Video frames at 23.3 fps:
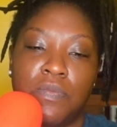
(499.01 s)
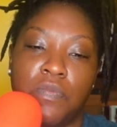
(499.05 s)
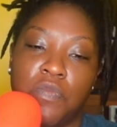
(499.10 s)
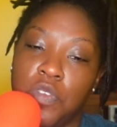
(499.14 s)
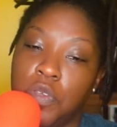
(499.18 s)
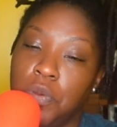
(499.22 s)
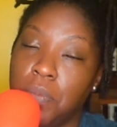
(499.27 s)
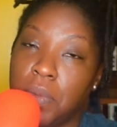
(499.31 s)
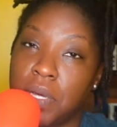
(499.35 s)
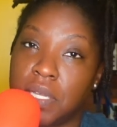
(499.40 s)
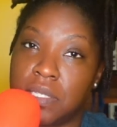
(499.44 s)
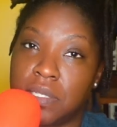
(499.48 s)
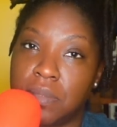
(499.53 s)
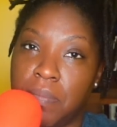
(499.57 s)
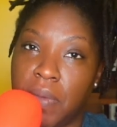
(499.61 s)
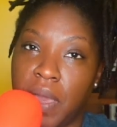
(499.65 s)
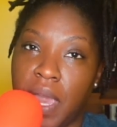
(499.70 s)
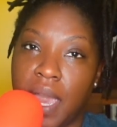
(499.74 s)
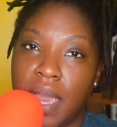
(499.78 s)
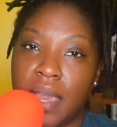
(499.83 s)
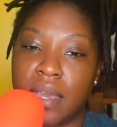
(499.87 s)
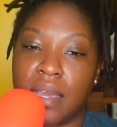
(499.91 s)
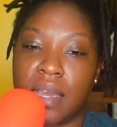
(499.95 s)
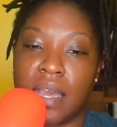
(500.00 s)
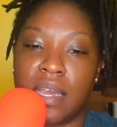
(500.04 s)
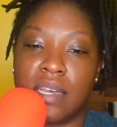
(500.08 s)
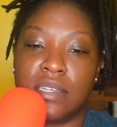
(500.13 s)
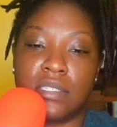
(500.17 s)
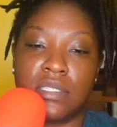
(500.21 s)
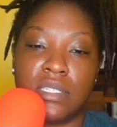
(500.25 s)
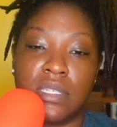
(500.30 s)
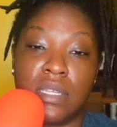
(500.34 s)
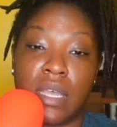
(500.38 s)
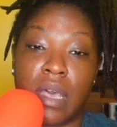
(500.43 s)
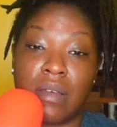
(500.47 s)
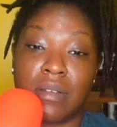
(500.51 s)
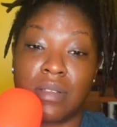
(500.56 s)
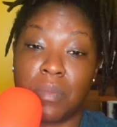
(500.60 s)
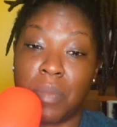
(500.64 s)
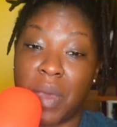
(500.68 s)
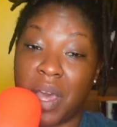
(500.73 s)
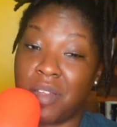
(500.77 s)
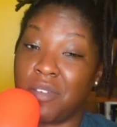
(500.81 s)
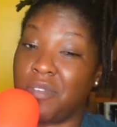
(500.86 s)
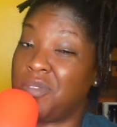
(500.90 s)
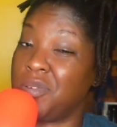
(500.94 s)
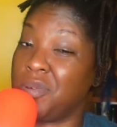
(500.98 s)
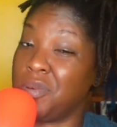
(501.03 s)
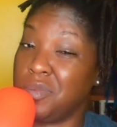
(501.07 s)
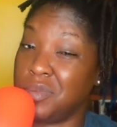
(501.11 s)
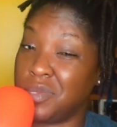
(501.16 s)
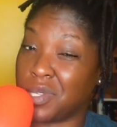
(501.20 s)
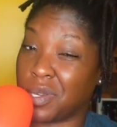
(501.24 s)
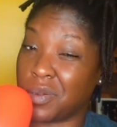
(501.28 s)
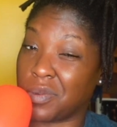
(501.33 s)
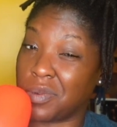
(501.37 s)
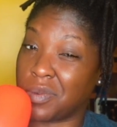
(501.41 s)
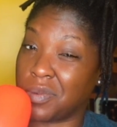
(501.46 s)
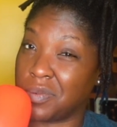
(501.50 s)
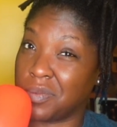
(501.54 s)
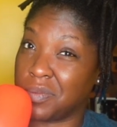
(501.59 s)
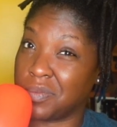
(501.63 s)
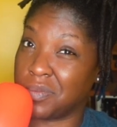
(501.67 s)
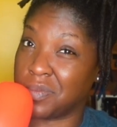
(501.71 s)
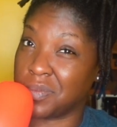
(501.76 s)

few months back, and she talked about a food journal.